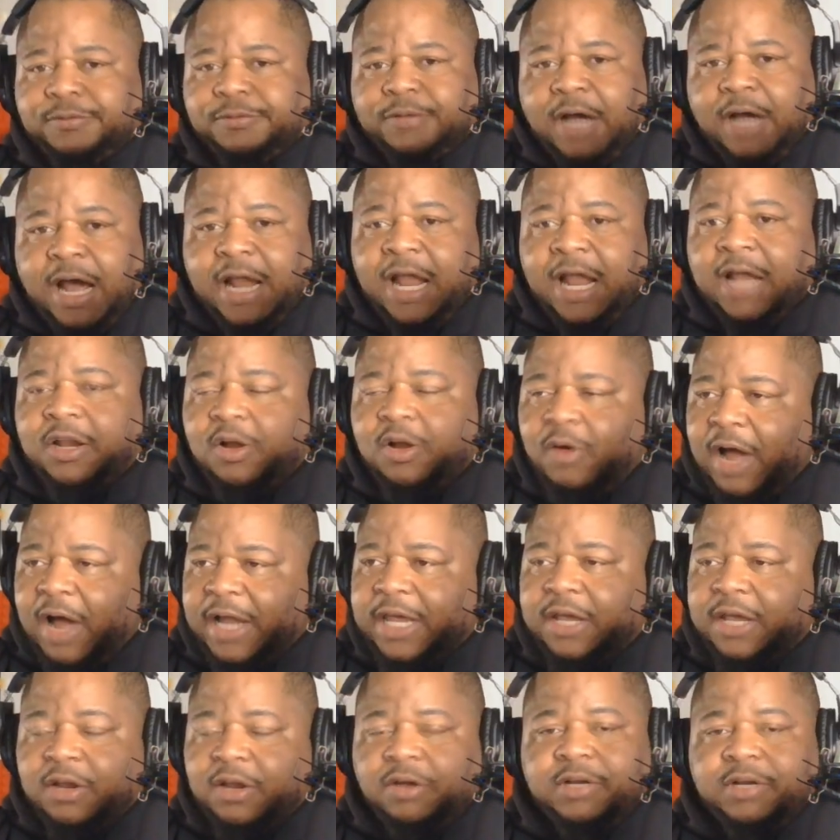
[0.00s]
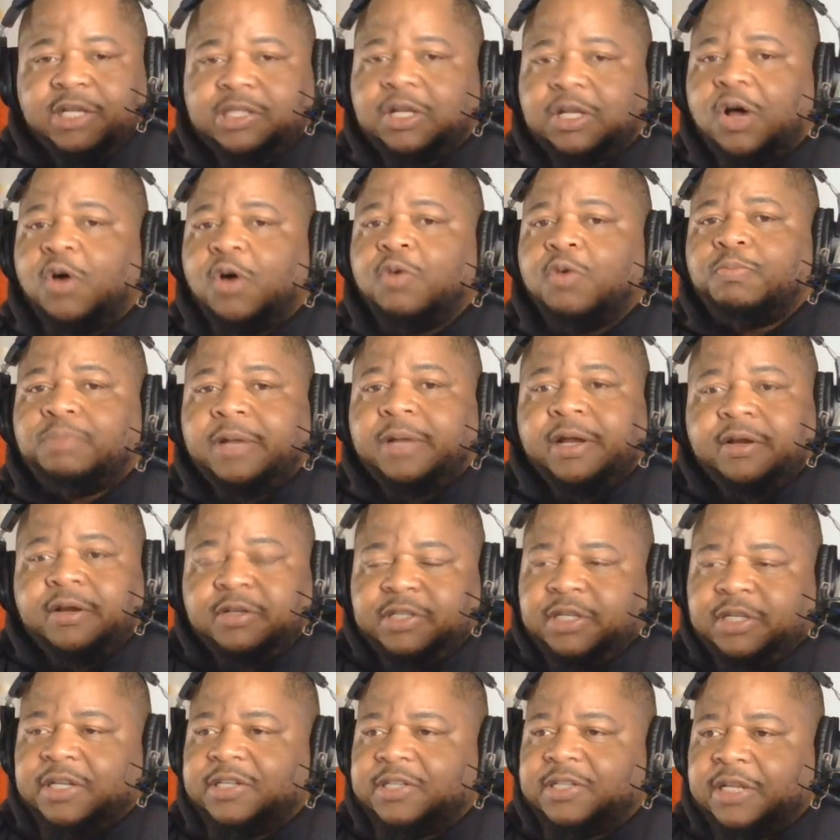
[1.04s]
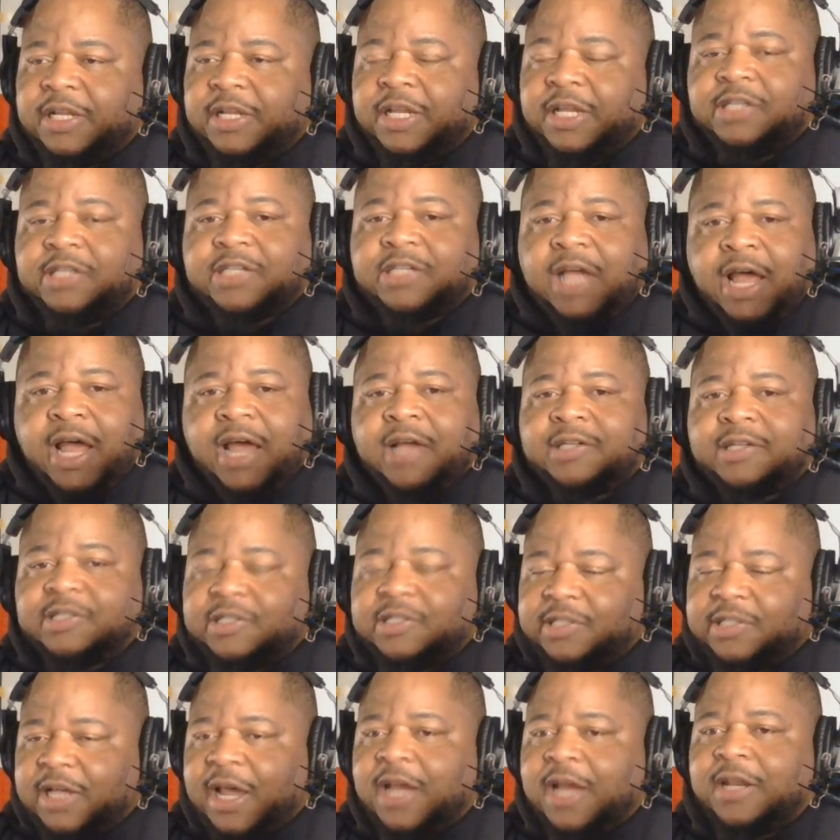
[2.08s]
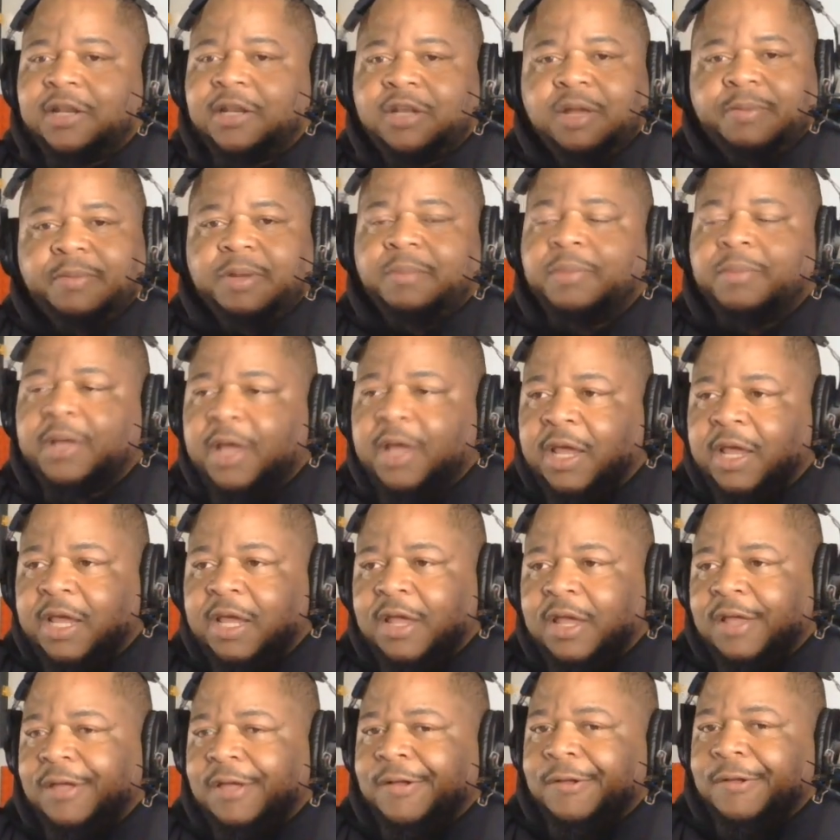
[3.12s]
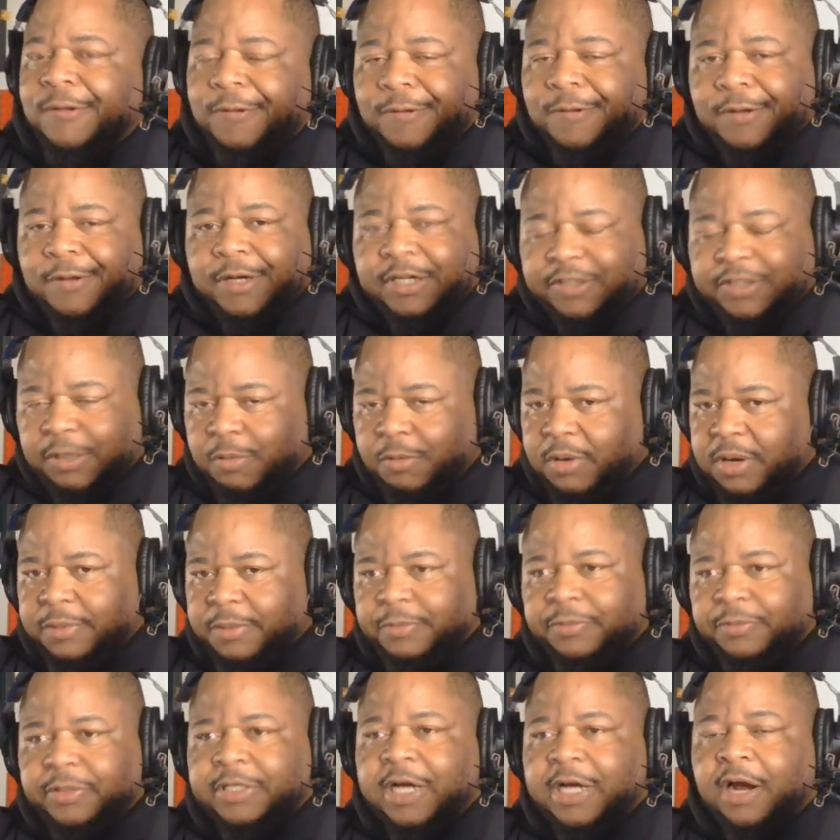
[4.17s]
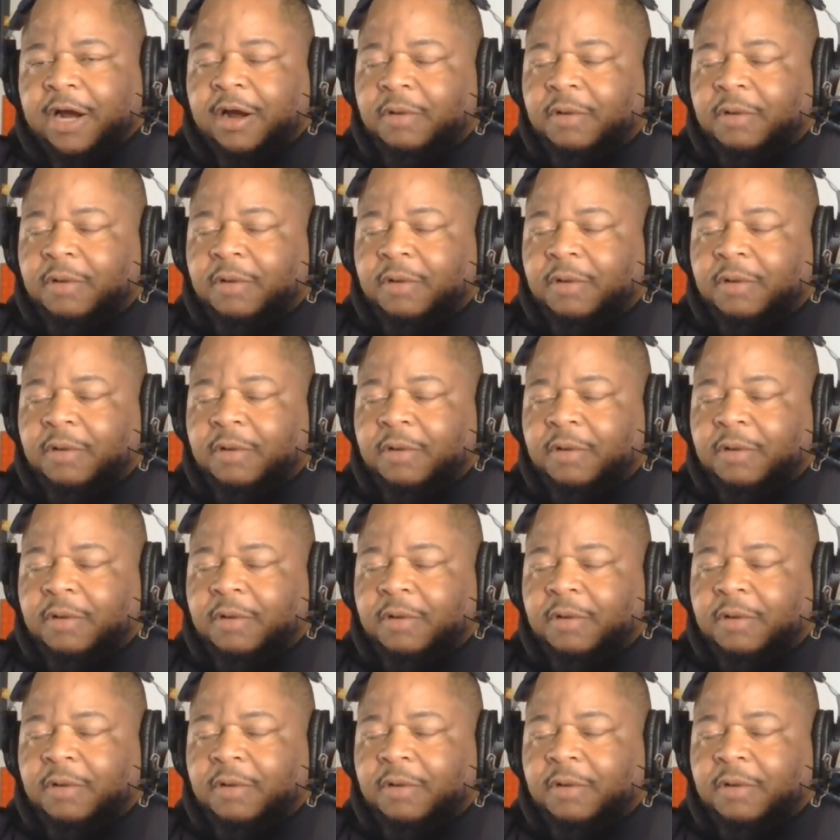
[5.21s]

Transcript: And I know I get on these old players in this league's asses and the WNBA because I want them to retire.